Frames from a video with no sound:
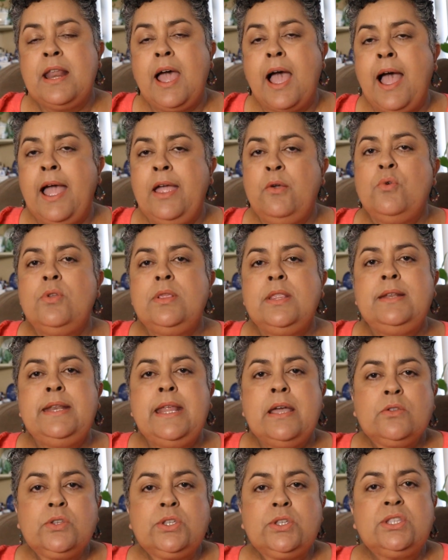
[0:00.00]
I will
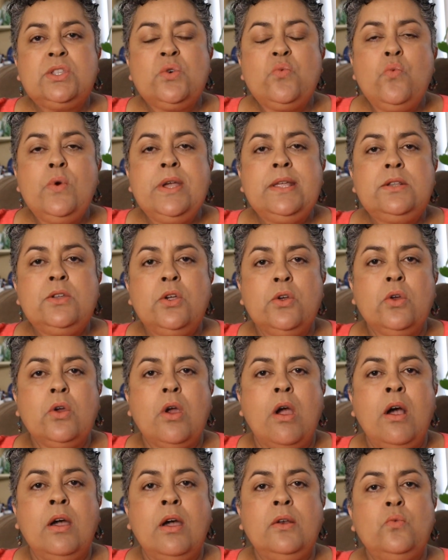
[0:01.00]
announce the
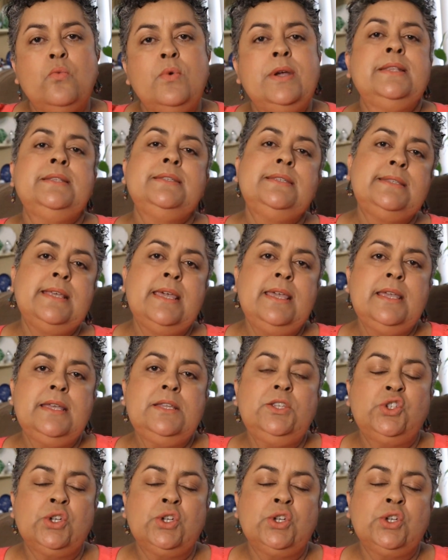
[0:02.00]
winner on Wednesday,